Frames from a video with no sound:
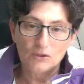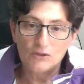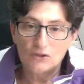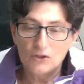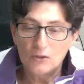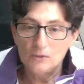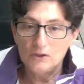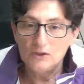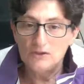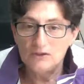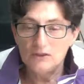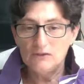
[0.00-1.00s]
in the
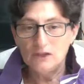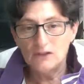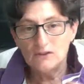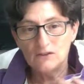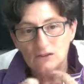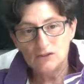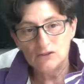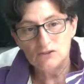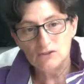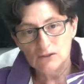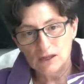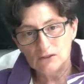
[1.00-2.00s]
comments. If there are things
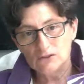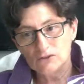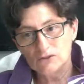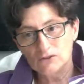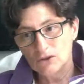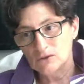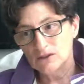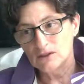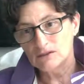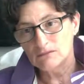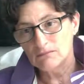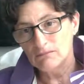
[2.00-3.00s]
you'd like to know that
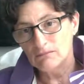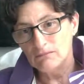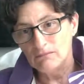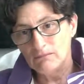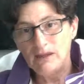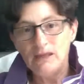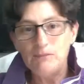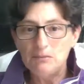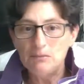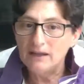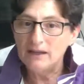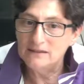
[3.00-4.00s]
maybe
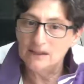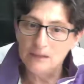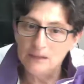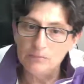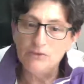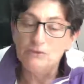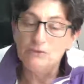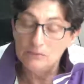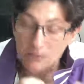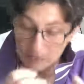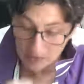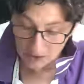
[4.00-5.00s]
might help you,
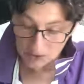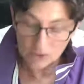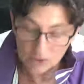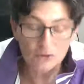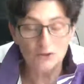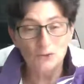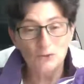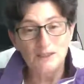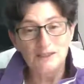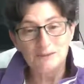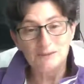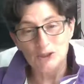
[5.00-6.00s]
please also
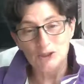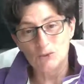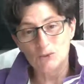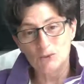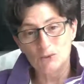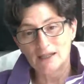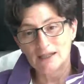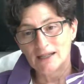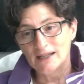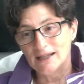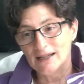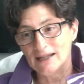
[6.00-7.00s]
let me know.
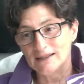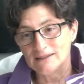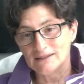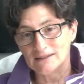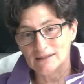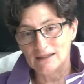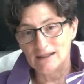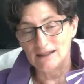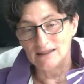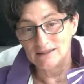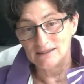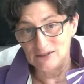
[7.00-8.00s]
And
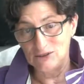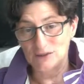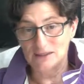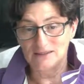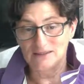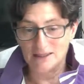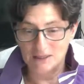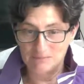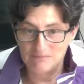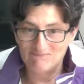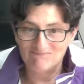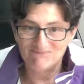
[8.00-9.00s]
I'll see you next time.
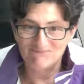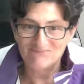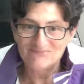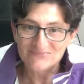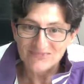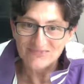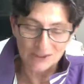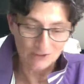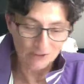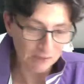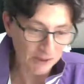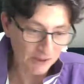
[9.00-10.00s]
Thank you
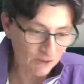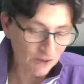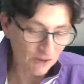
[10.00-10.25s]
very much for